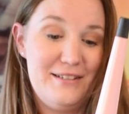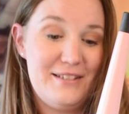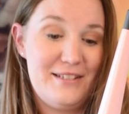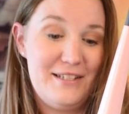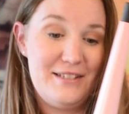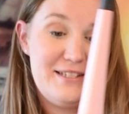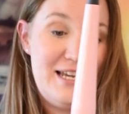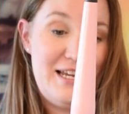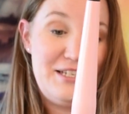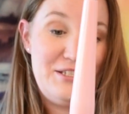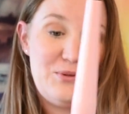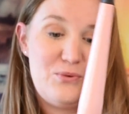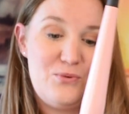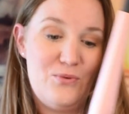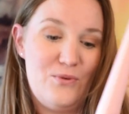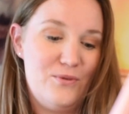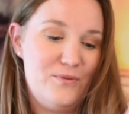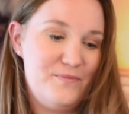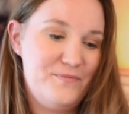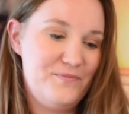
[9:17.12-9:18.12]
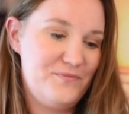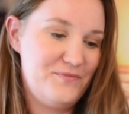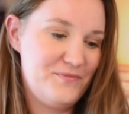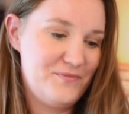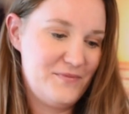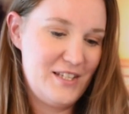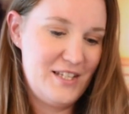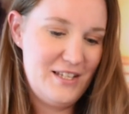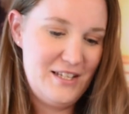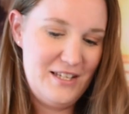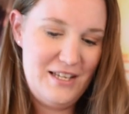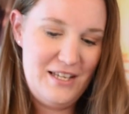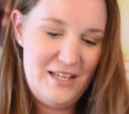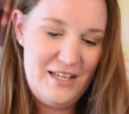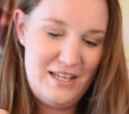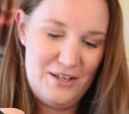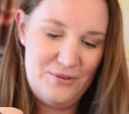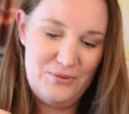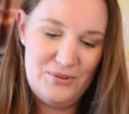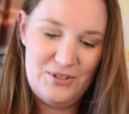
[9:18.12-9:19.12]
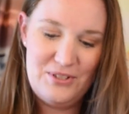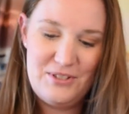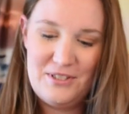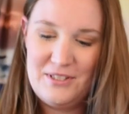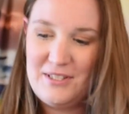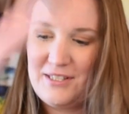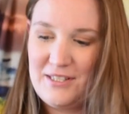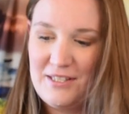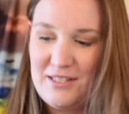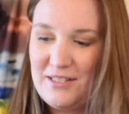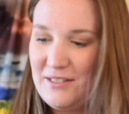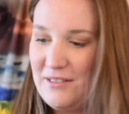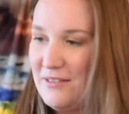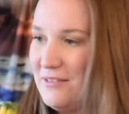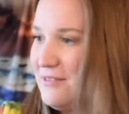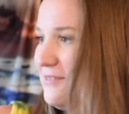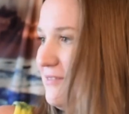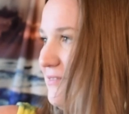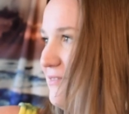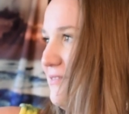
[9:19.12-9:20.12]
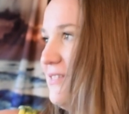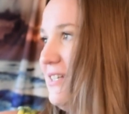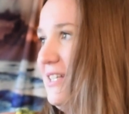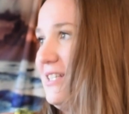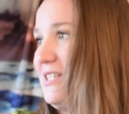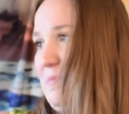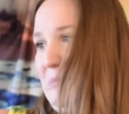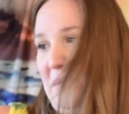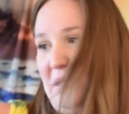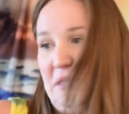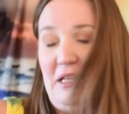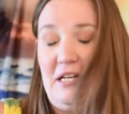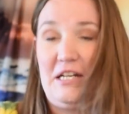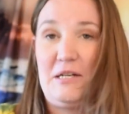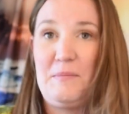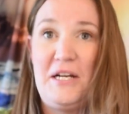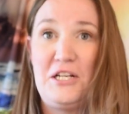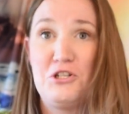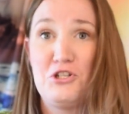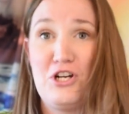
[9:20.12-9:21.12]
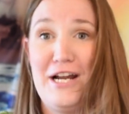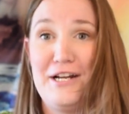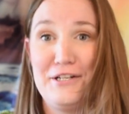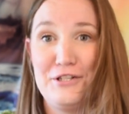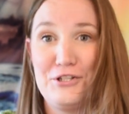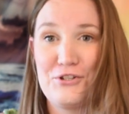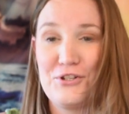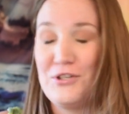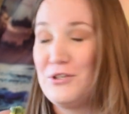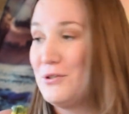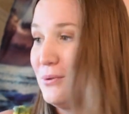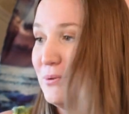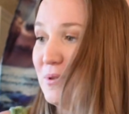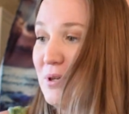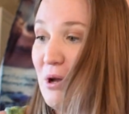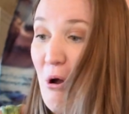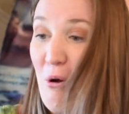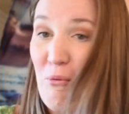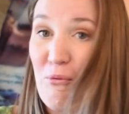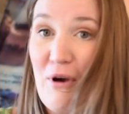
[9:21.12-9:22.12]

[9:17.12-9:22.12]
since high school. It's been like my tried and true, a